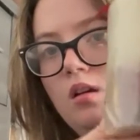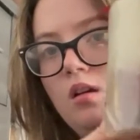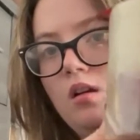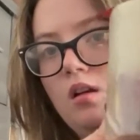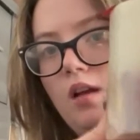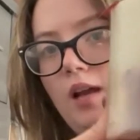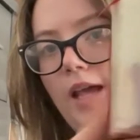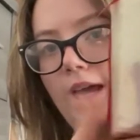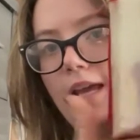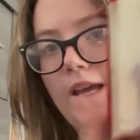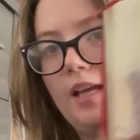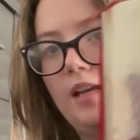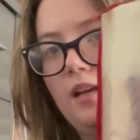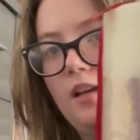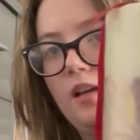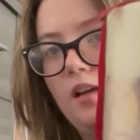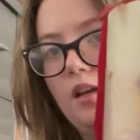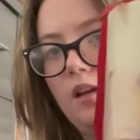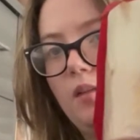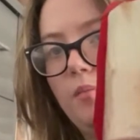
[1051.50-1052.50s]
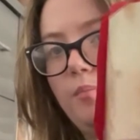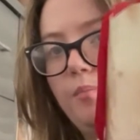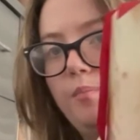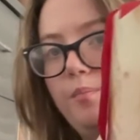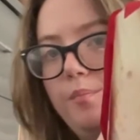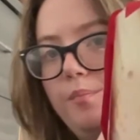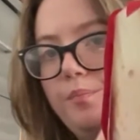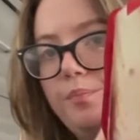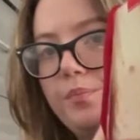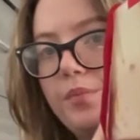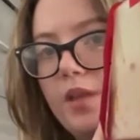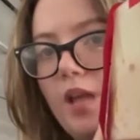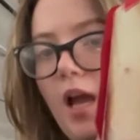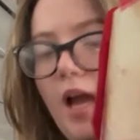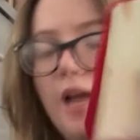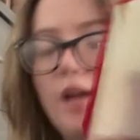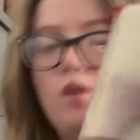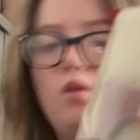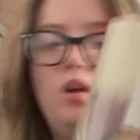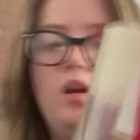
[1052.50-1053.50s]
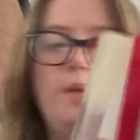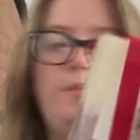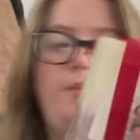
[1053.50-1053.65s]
like, I call it